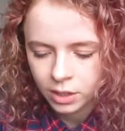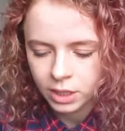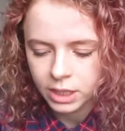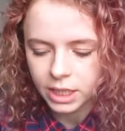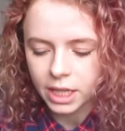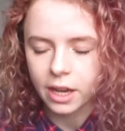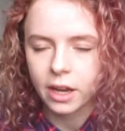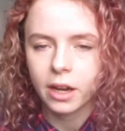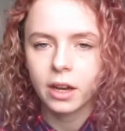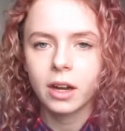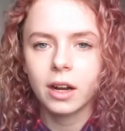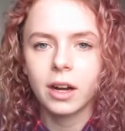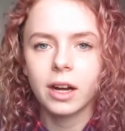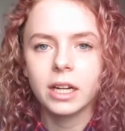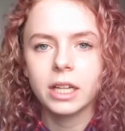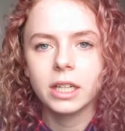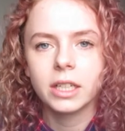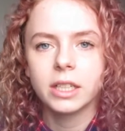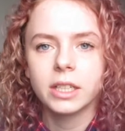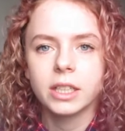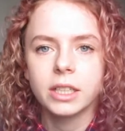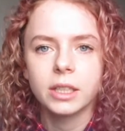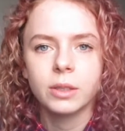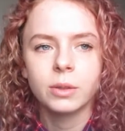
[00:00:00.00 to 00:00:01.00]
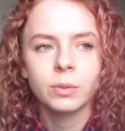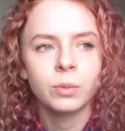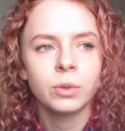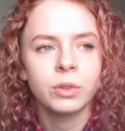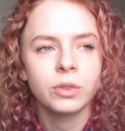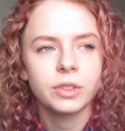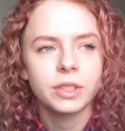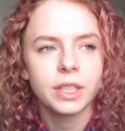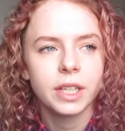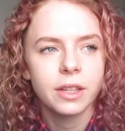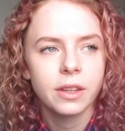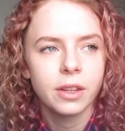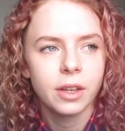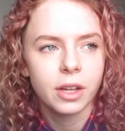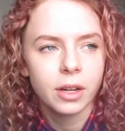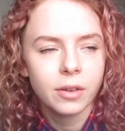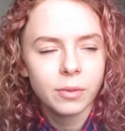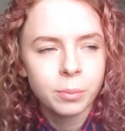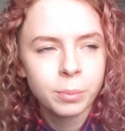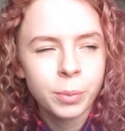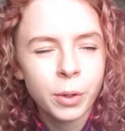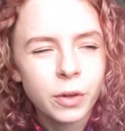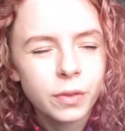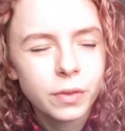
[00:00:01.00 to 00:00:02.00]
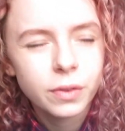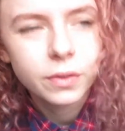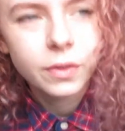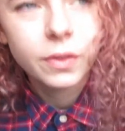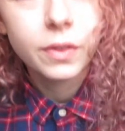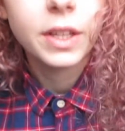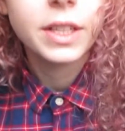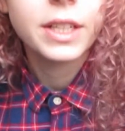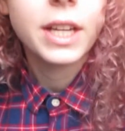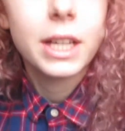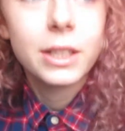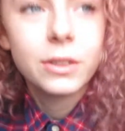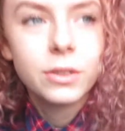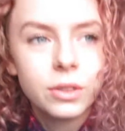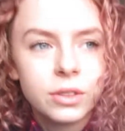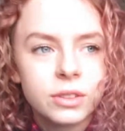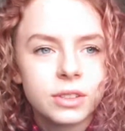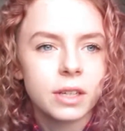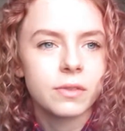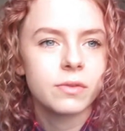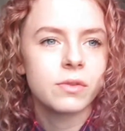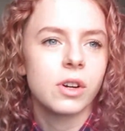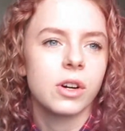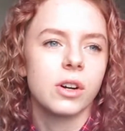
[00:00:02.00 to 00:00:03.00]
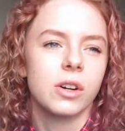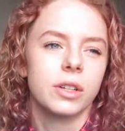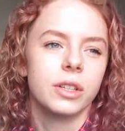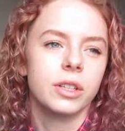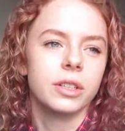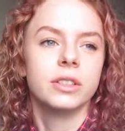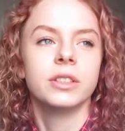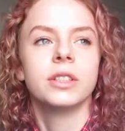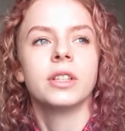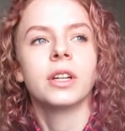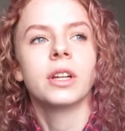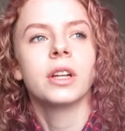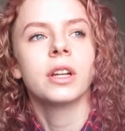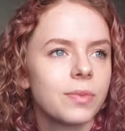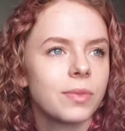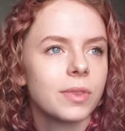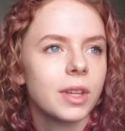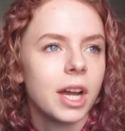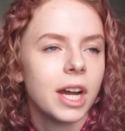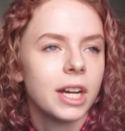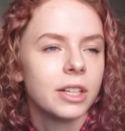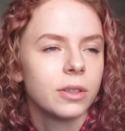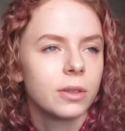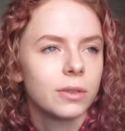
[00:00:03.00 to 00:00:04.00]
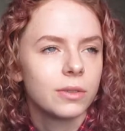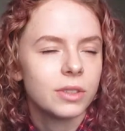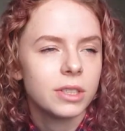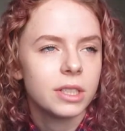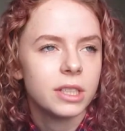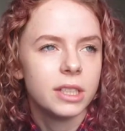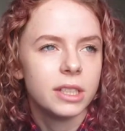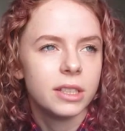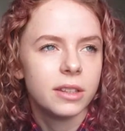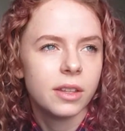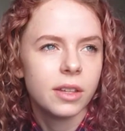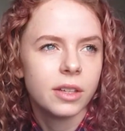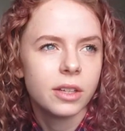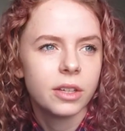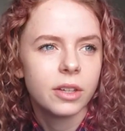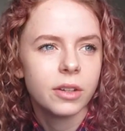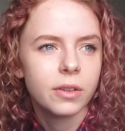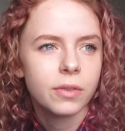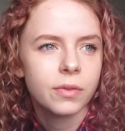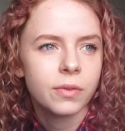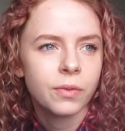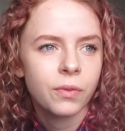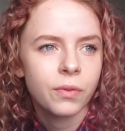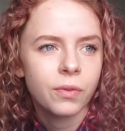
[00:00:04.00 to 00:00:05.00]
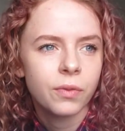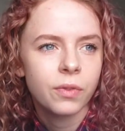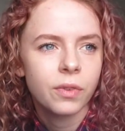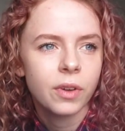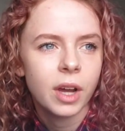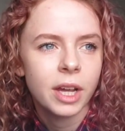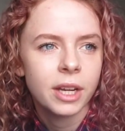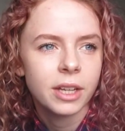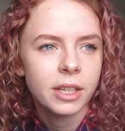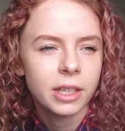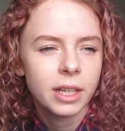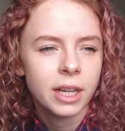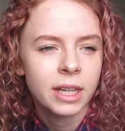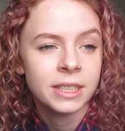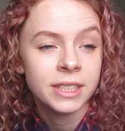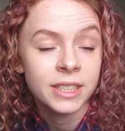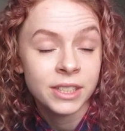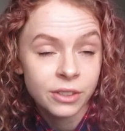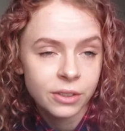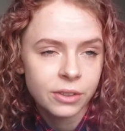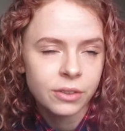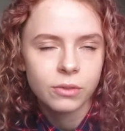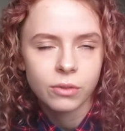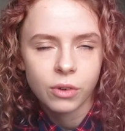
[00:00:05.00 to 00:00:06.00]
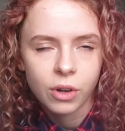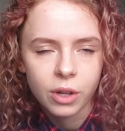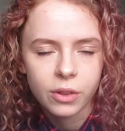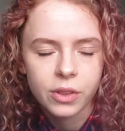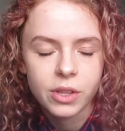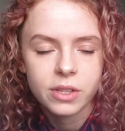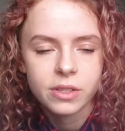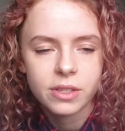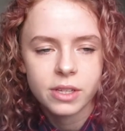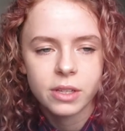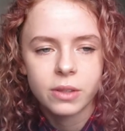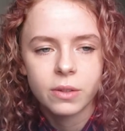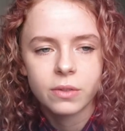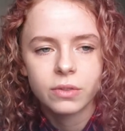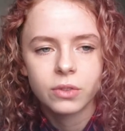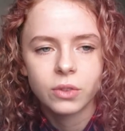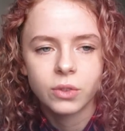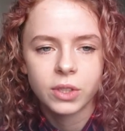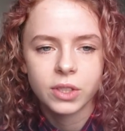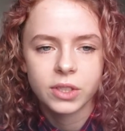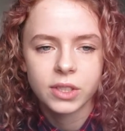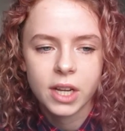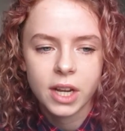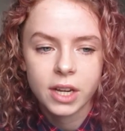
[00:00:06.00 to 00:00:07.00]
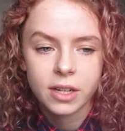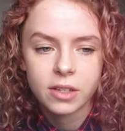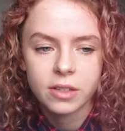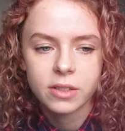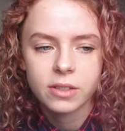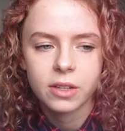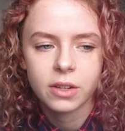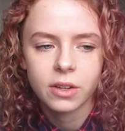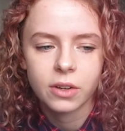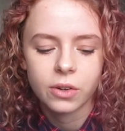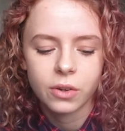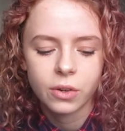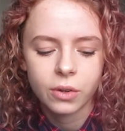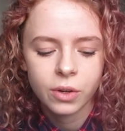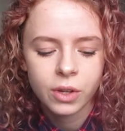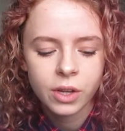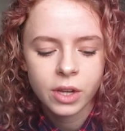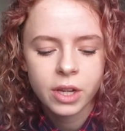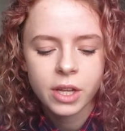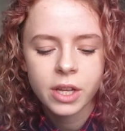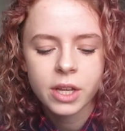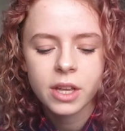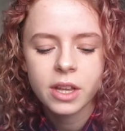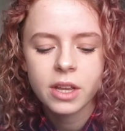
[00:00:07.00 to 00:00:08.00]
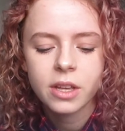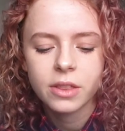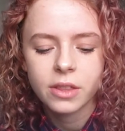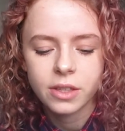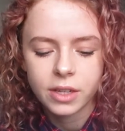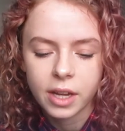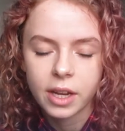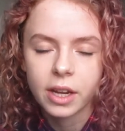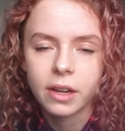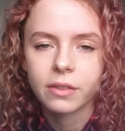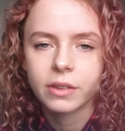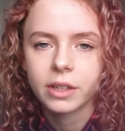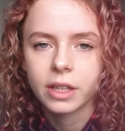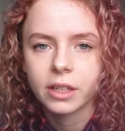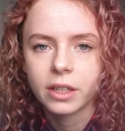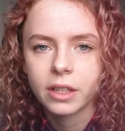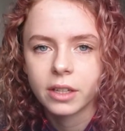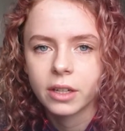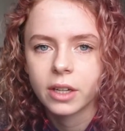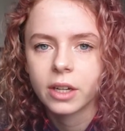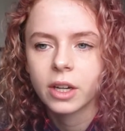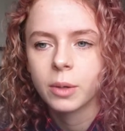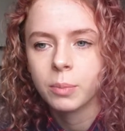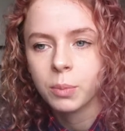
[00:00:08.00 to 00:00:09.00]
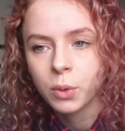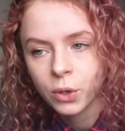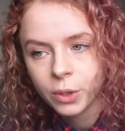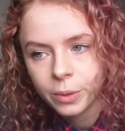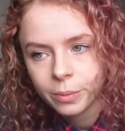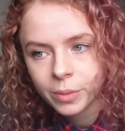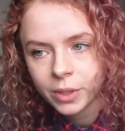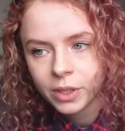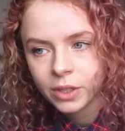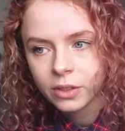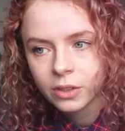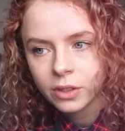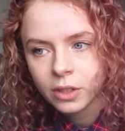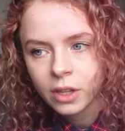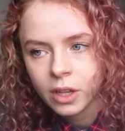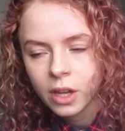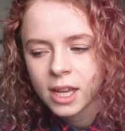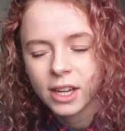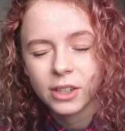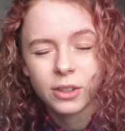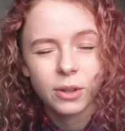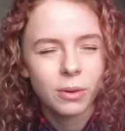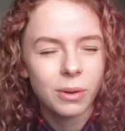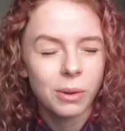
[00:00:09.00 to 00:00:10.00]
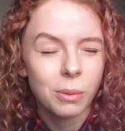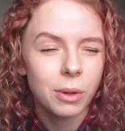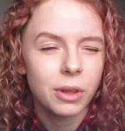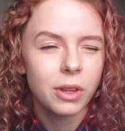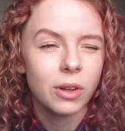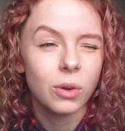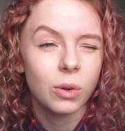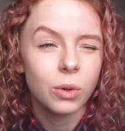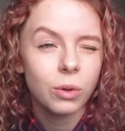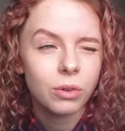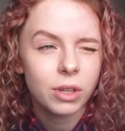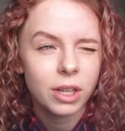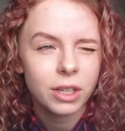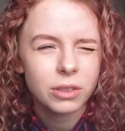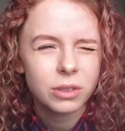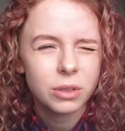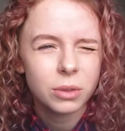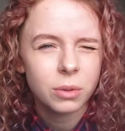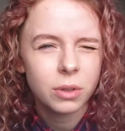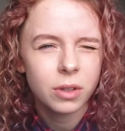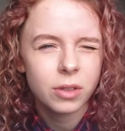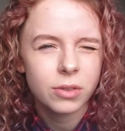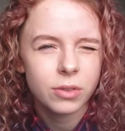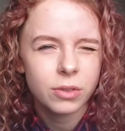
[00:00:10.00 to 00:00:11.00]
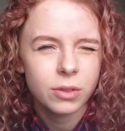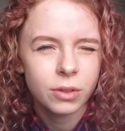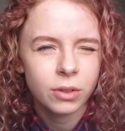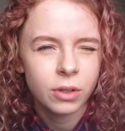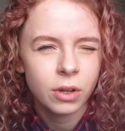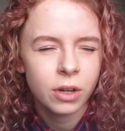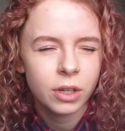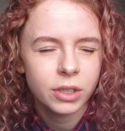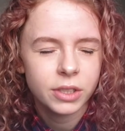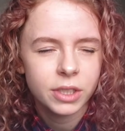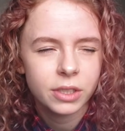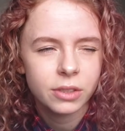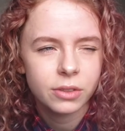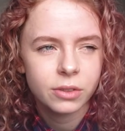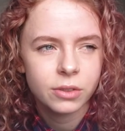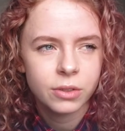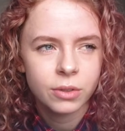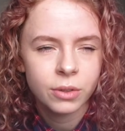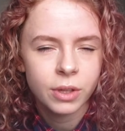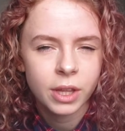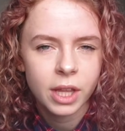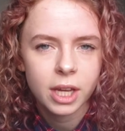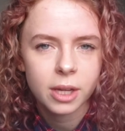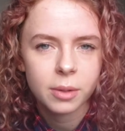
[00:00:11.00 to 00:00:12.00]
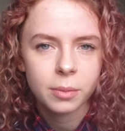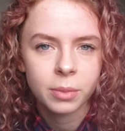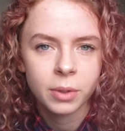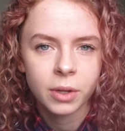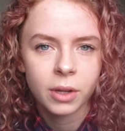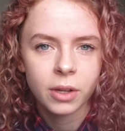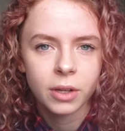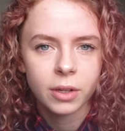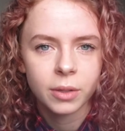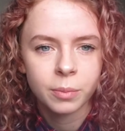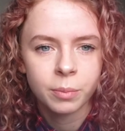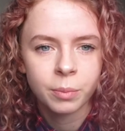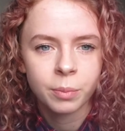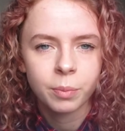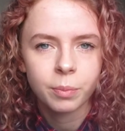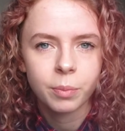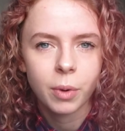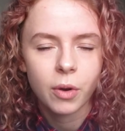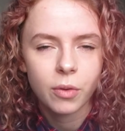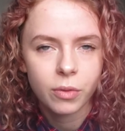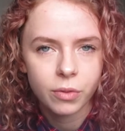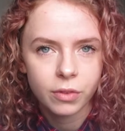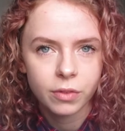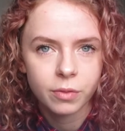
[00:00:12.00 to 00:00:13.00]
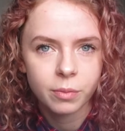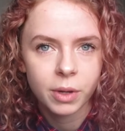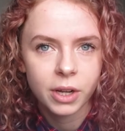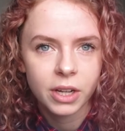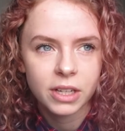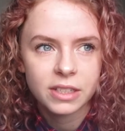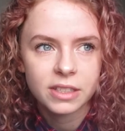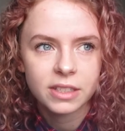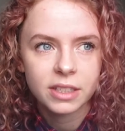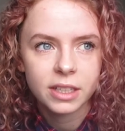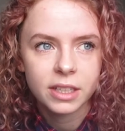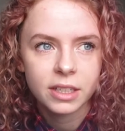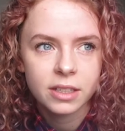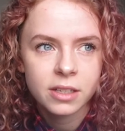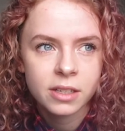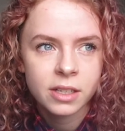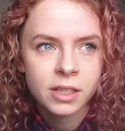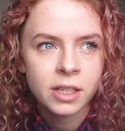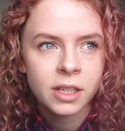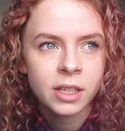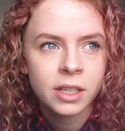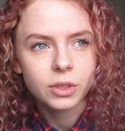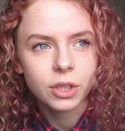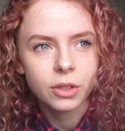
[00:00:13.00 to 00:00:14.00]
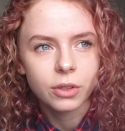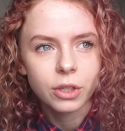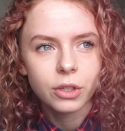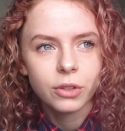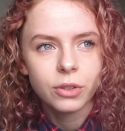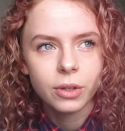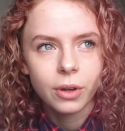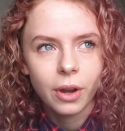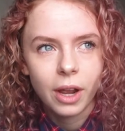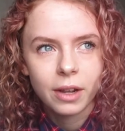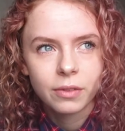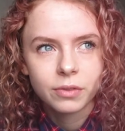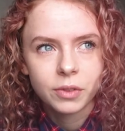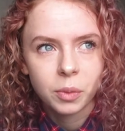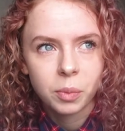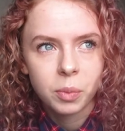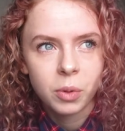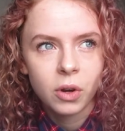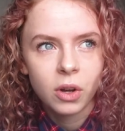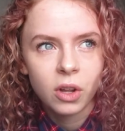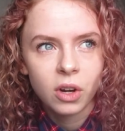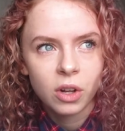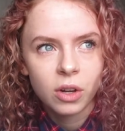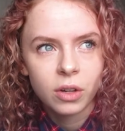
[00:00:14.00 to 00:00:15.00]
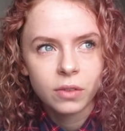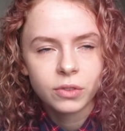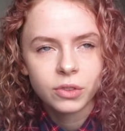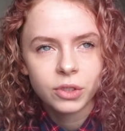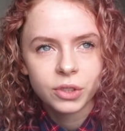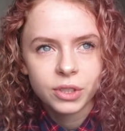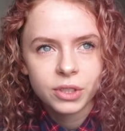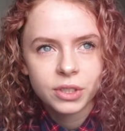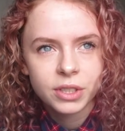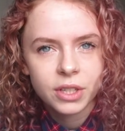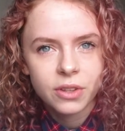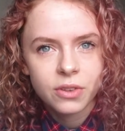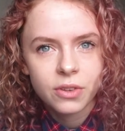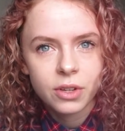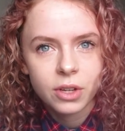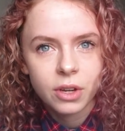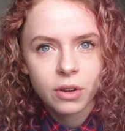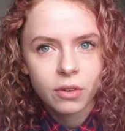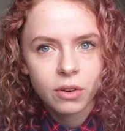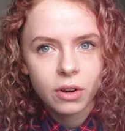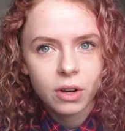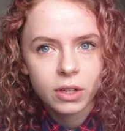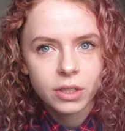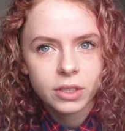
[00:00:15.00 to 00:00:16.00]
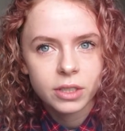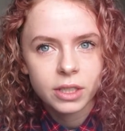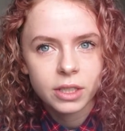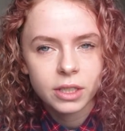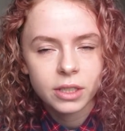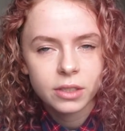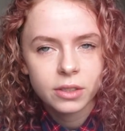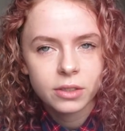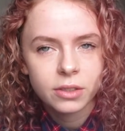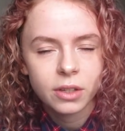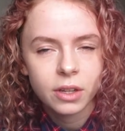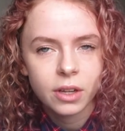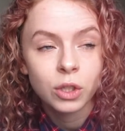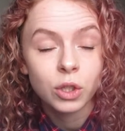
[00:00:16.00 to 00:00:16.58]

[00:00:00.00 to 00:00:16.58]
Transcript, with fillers: Yeah, I will say that both of the tattoos I've gotten, I don't see the, I d I didn't rather see the full design until the day of the appointment. I don't know whether all tattoo artists do that, but both of mine did. So you do have to put a lot of trust into your artist.